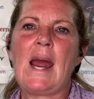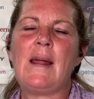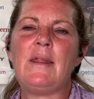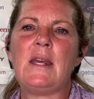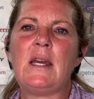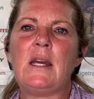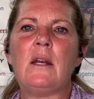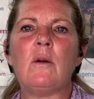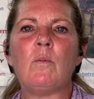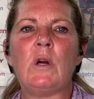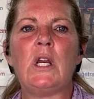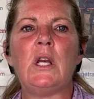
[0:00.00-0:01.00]
And
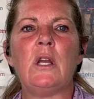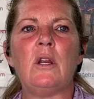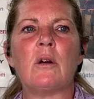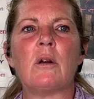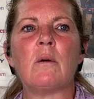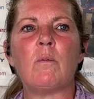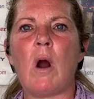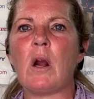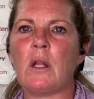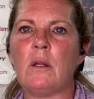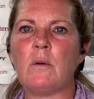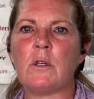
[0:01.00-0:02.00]
then when you're
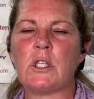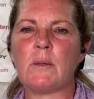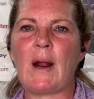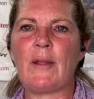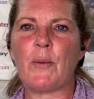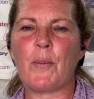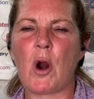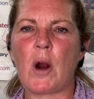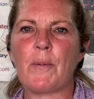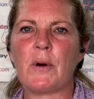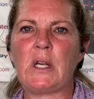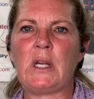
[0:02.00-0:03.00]
walking the horse around the
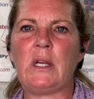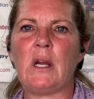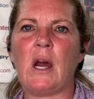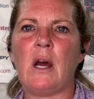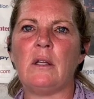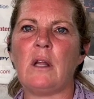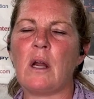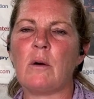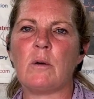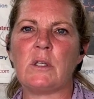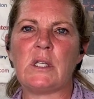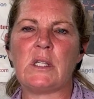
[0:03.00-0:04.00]
property, a lot
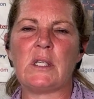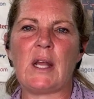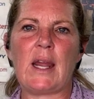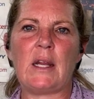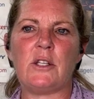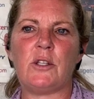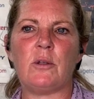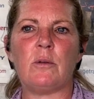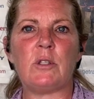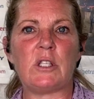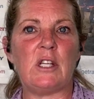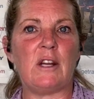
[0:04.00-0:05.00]
of horses like
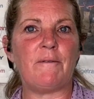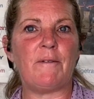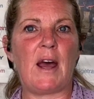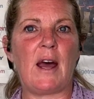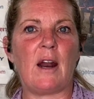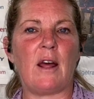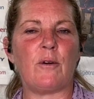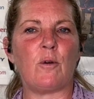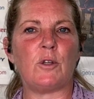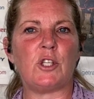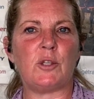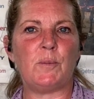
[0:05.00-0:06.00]
to sniff at other
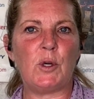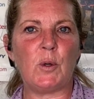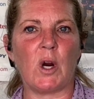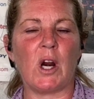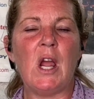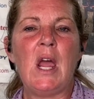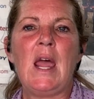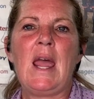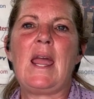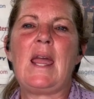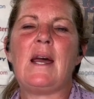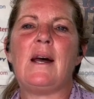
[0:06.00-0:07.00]
horses' manure
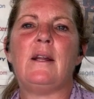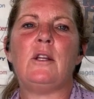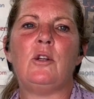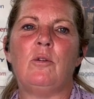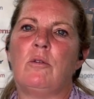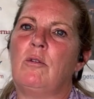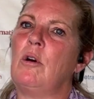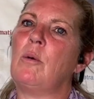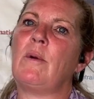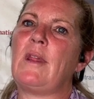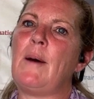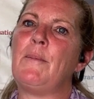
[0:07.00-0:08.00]
and you don't
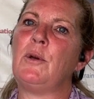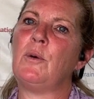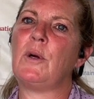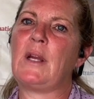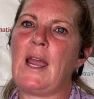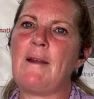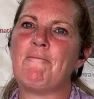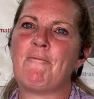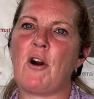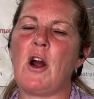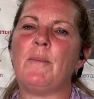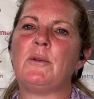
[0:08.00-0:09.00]
know where that manure
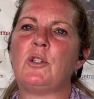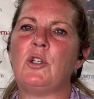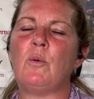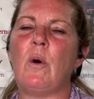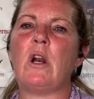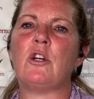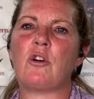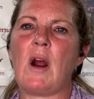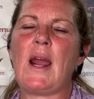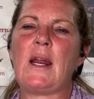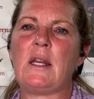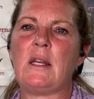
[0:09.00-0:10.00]
came from. So you want to
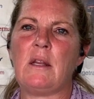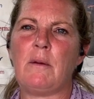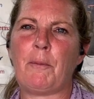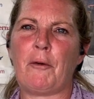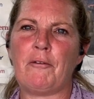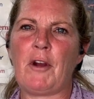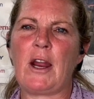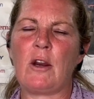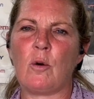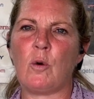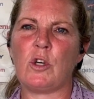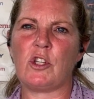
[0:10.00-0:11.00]
try and
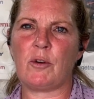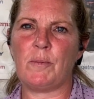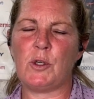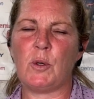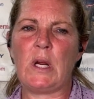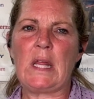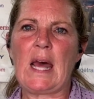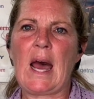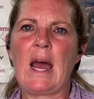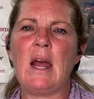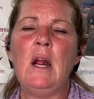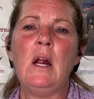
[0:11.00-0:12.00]
prevent your horse from doing
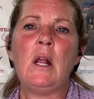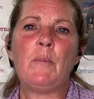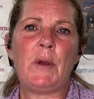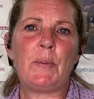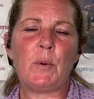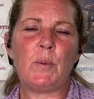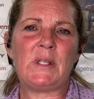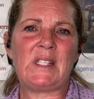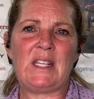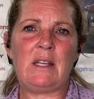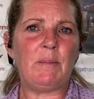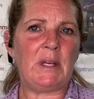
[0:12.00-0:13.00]
that. People
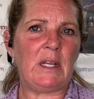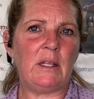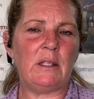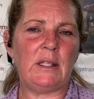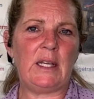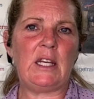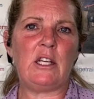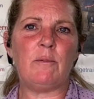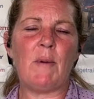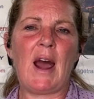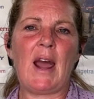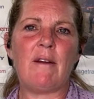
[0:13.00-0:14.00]
will see me
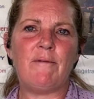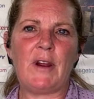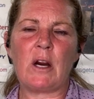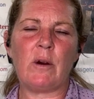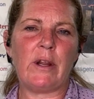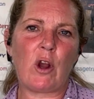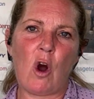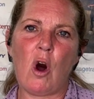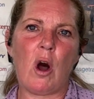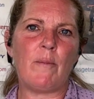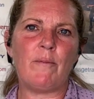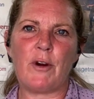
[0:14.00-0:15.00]
lead my very
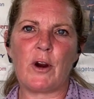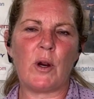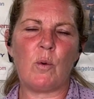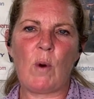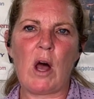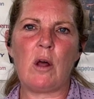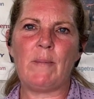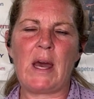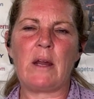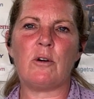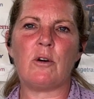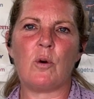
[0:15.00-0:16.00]
calm, very
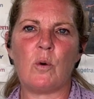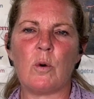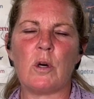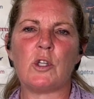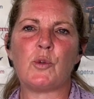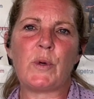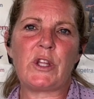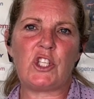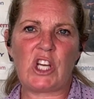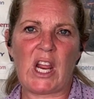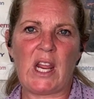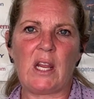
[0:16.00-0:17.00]
well-mannered horse with a
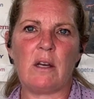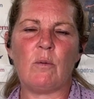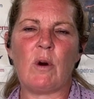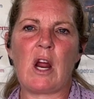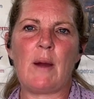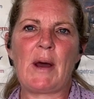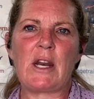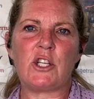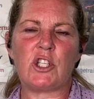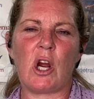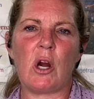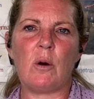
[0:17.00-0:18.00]
chain when I'm at a
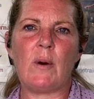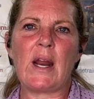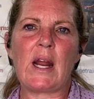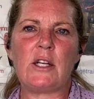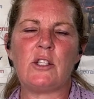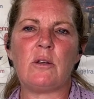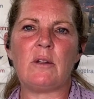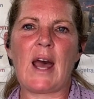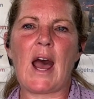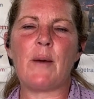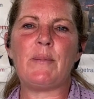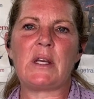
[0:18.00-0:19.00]
show. And I do
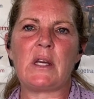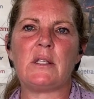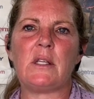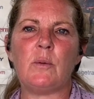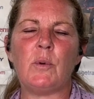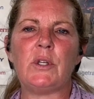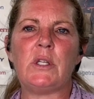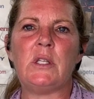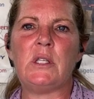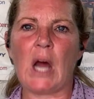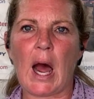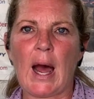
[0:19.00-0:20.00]
that because he will
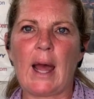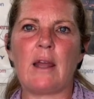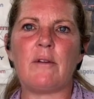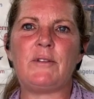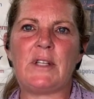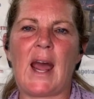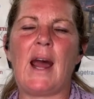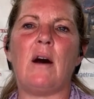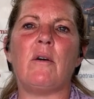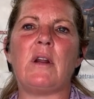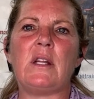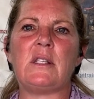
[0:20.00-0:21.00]
dive
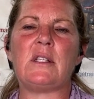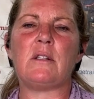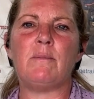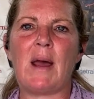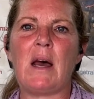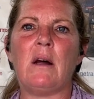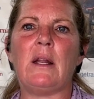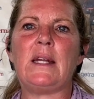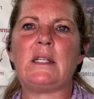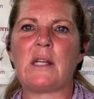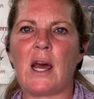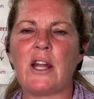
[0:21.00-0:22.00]
down and smell
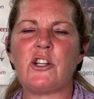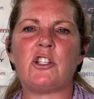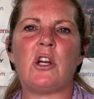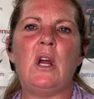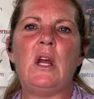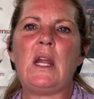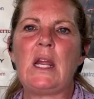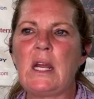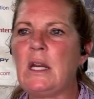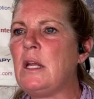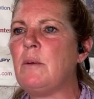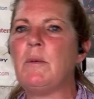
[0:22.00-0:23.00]
and touch
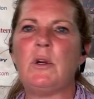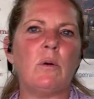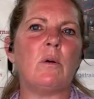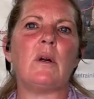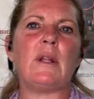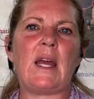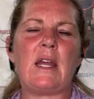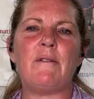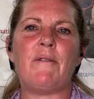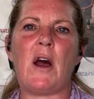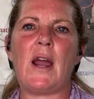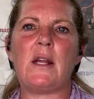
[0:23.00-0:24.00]
any manure that he
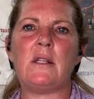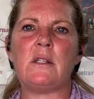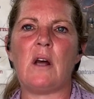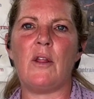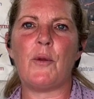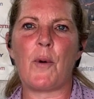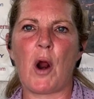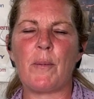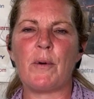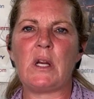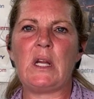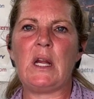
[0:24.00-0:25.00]
finds on the
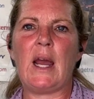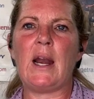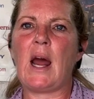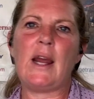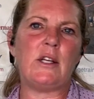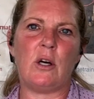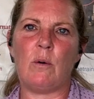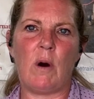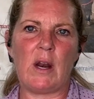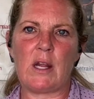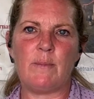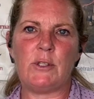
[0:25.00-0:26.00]
property. And I don't
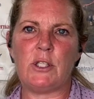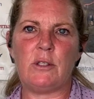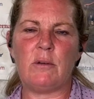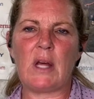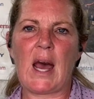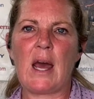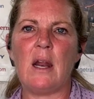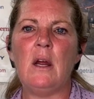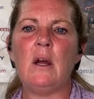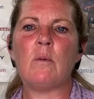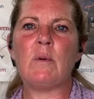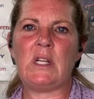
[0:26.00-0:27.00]
want him to do that
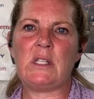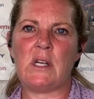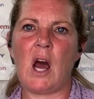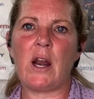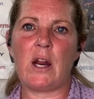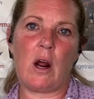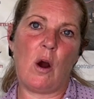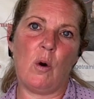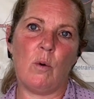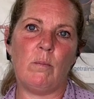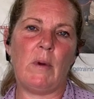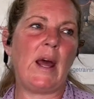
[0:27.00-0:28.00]
when he's not at
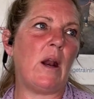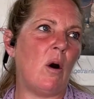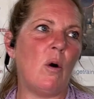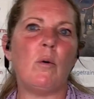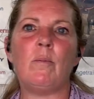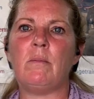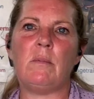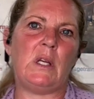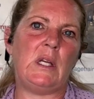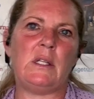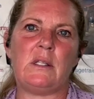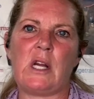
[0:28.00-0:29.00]
home. At home,
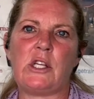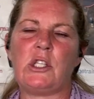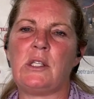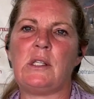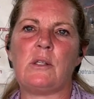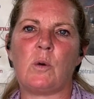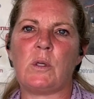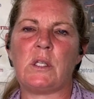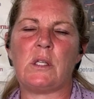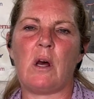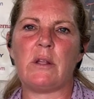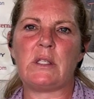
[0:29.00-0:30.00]
he touches these
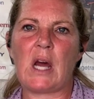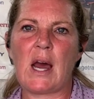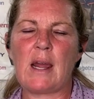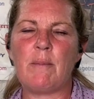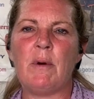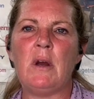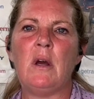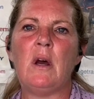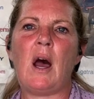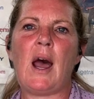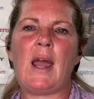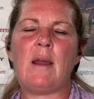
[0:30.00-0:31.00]
horses all the time.
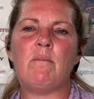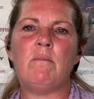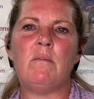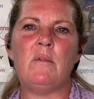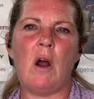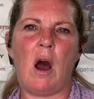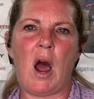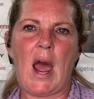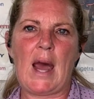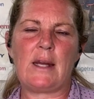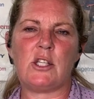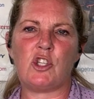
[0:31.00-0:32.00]
I'm
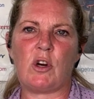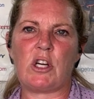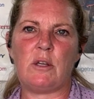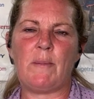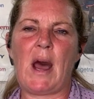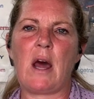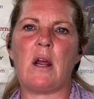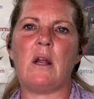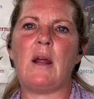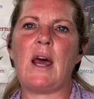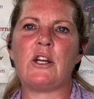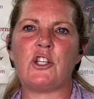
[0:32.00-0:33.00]
not as strict about
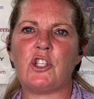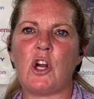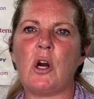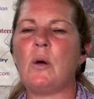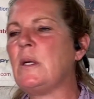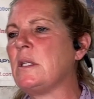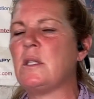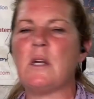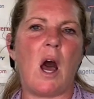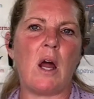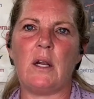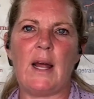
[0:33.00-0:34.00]
it. At a show, he's
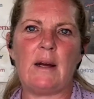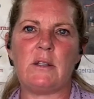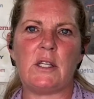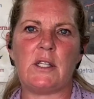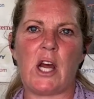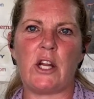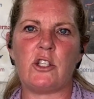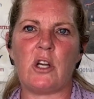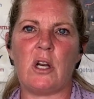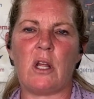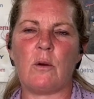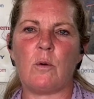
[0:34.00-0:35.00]
not allowed to touch
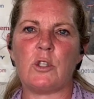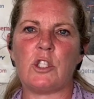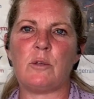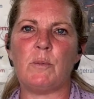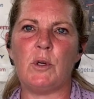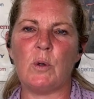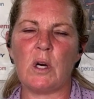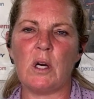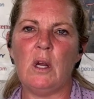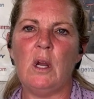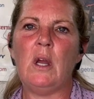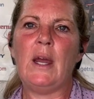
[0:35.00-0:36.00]
another horse's
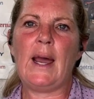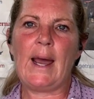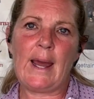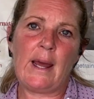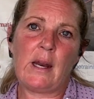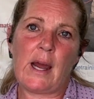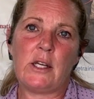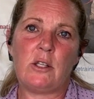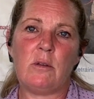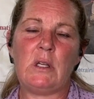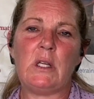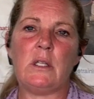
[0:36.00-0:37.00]
manure. And I
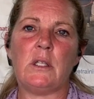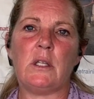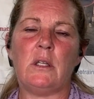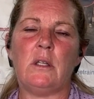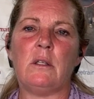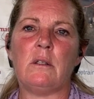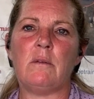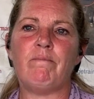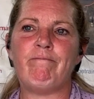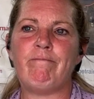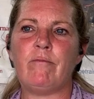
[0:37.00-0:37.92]
do need a little